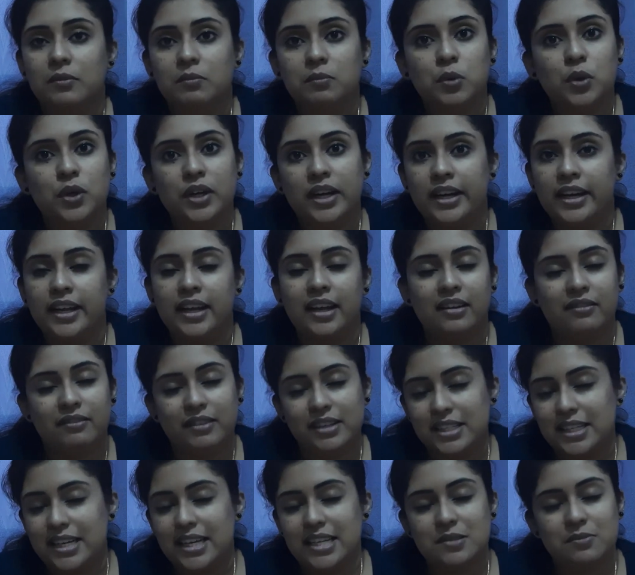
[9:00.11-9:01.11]
put any
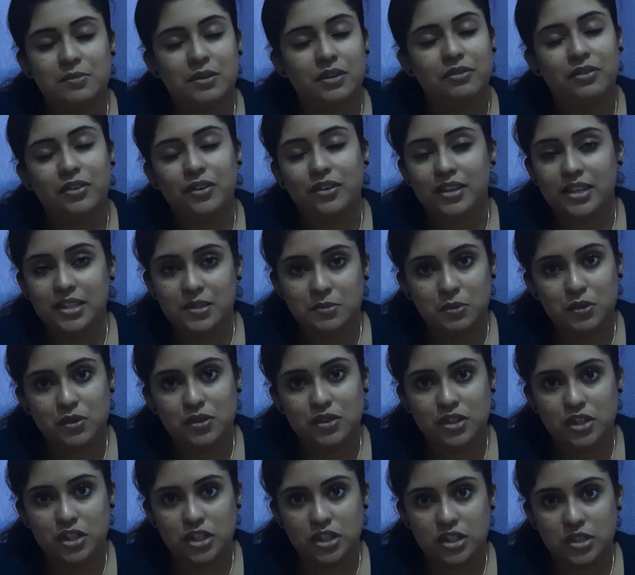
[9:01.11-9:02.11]
advertisement for these
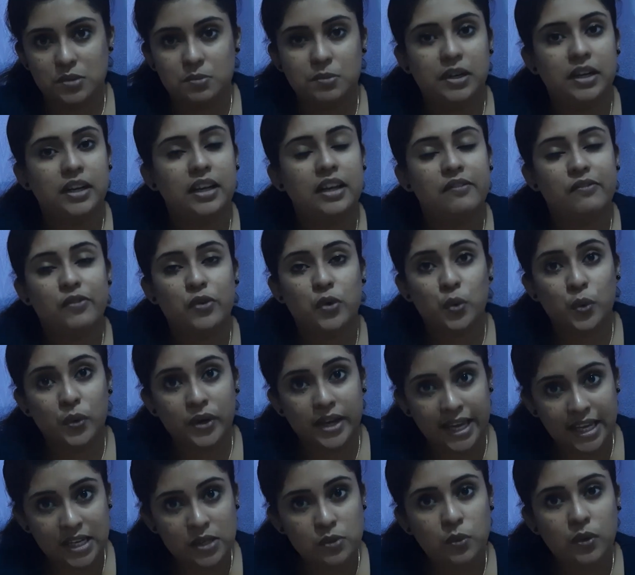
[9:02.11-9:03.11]
positions. But if you
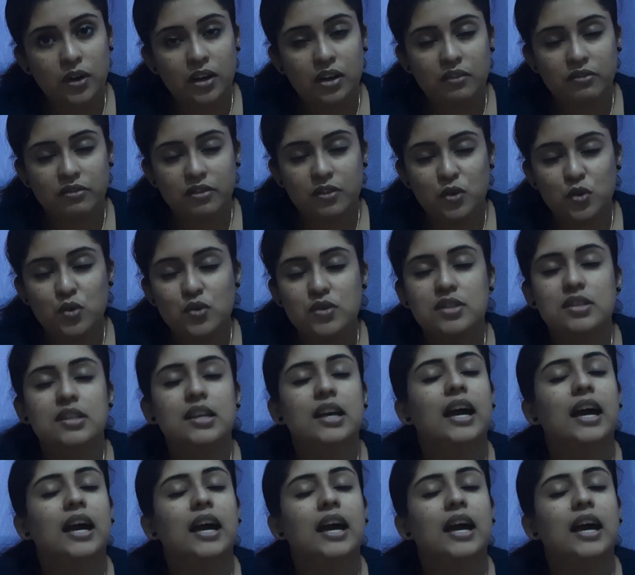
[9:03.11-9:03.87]
get one of those,